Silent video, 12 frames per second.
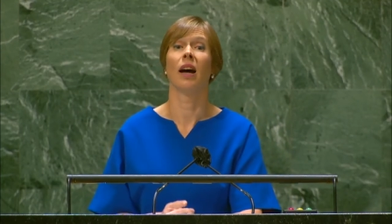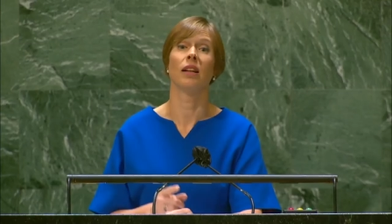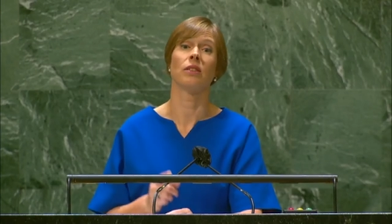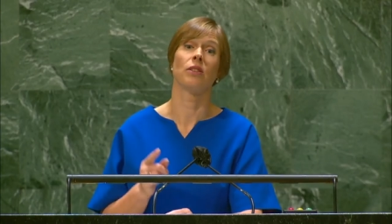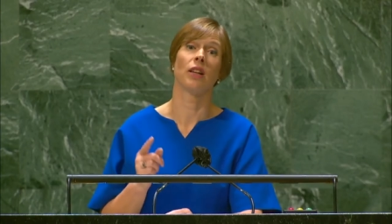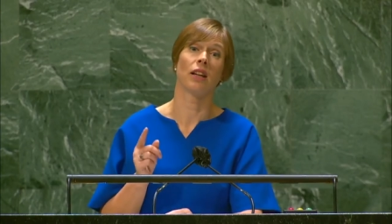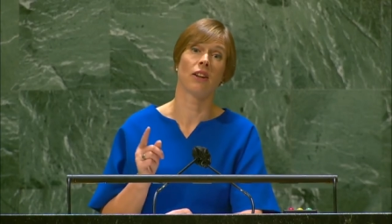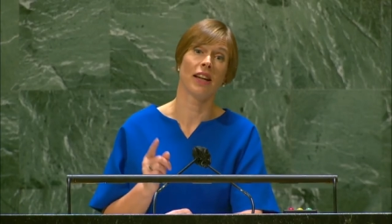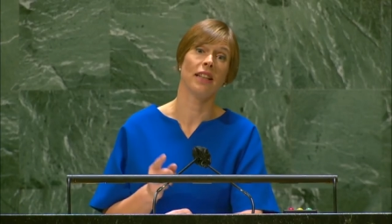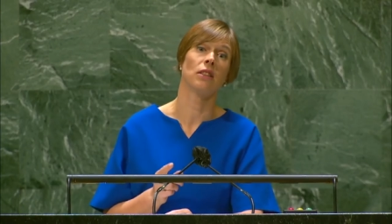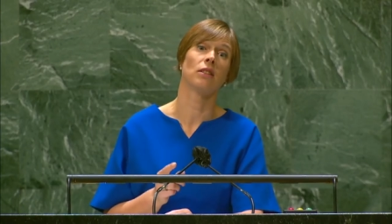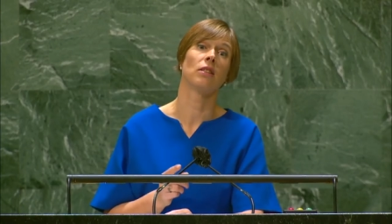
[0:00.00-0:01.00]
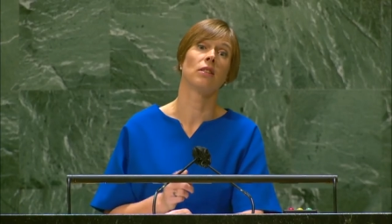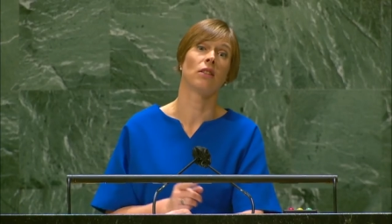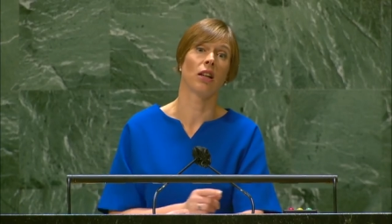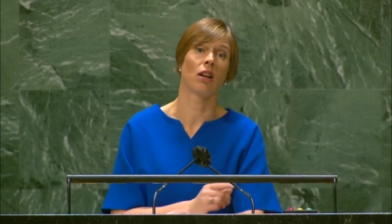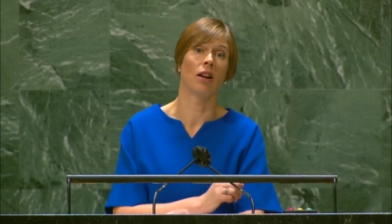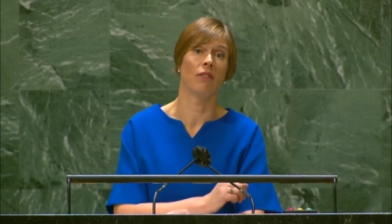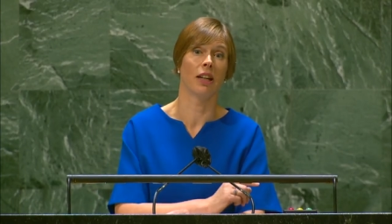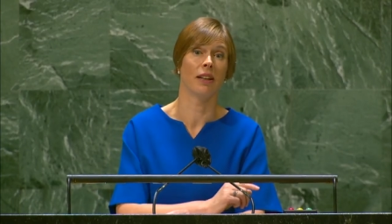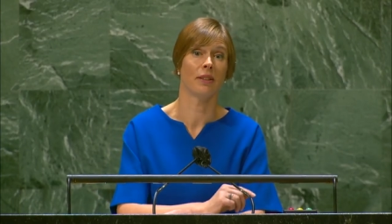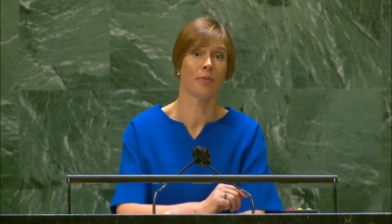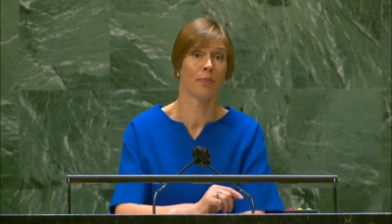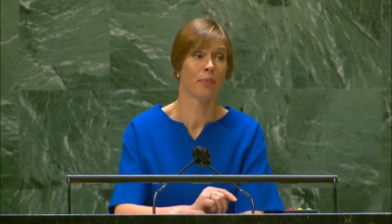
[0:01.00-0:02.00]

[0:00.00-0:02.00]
as the great recovery.